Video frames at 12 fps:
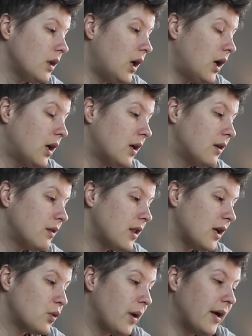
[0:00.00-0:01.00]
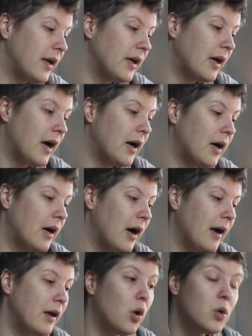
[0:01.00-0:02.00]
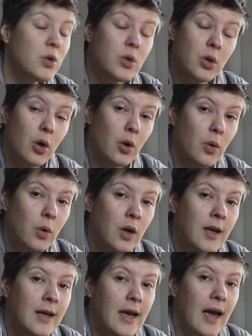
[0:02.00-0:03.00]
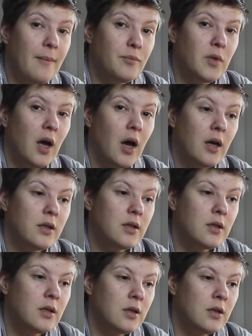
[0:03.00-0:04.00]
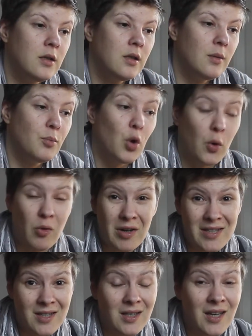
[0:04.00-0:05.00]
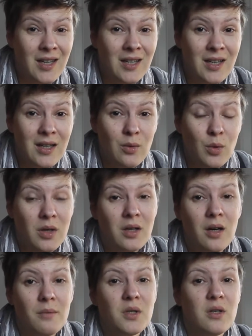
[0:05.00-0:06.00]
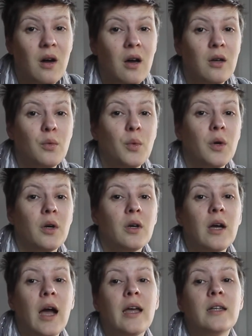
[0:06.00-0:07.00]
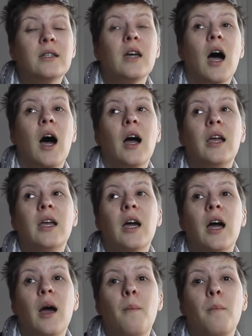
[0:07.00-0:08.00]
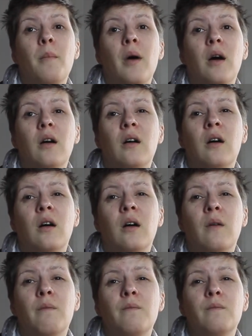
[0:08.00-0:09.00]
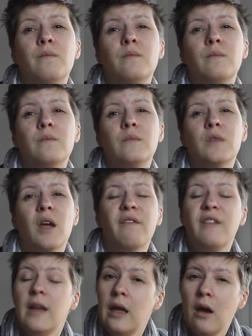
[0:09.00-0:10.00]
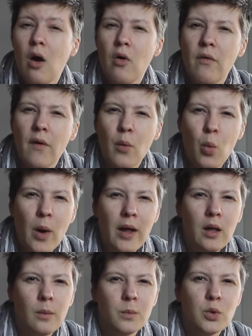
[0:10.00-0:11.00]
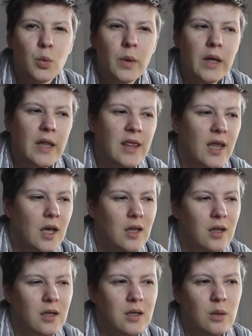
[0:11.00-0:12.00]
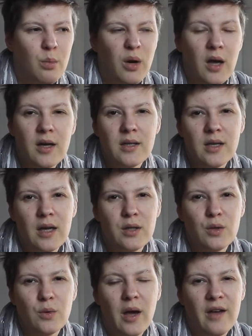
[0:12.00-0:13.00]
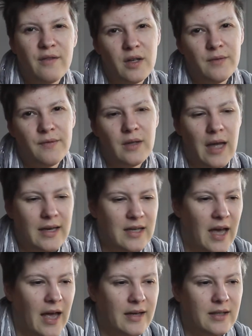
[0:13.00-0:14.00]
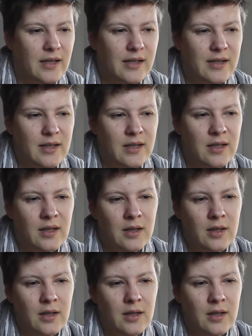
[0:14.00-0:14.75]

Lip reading: That way I also am not procrastinating when it comes to artwork, and I am not feeling overwhelmed with the supplies I do have at hand. It's